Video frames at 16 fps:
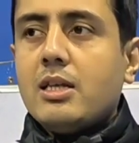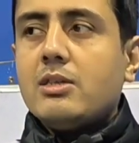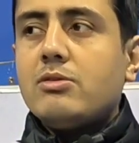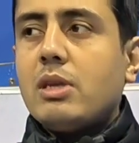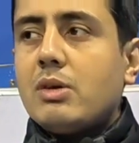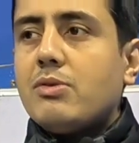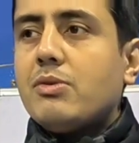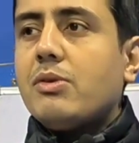
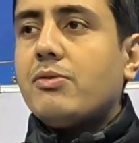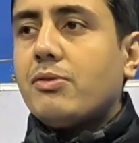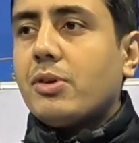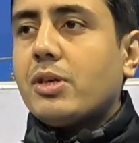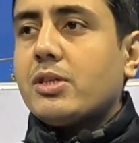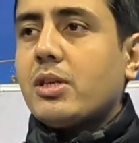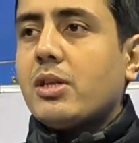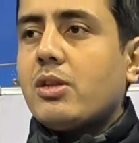Today, we will
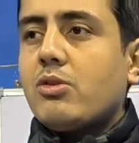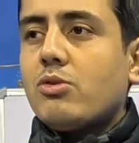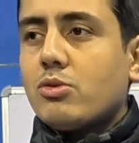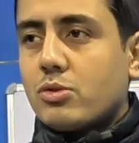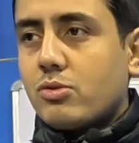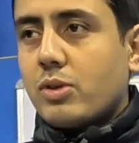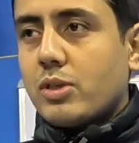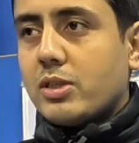focus on
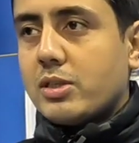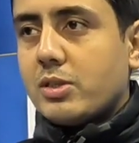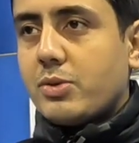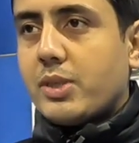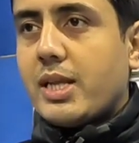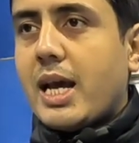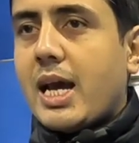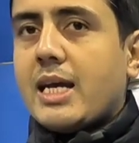those questions
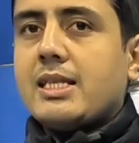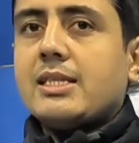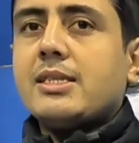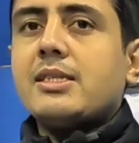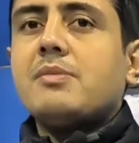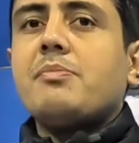where the answers